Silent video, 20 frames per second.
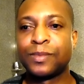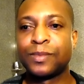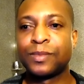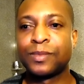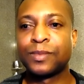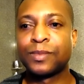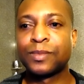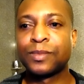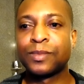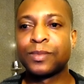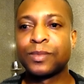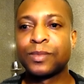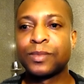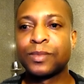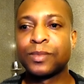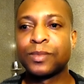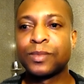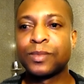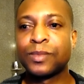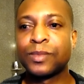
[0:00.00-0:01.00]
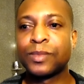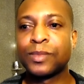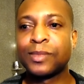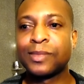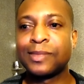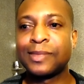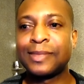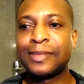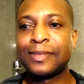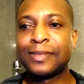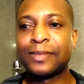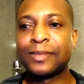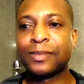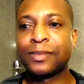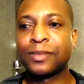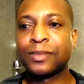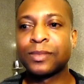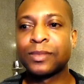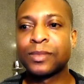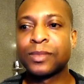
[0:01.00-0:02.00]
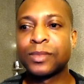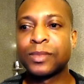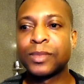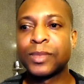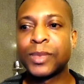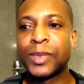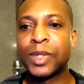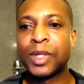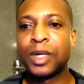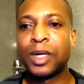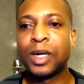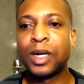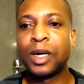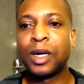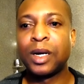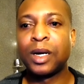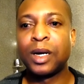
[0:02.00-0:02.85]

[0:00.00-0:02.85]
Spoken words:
[no speech]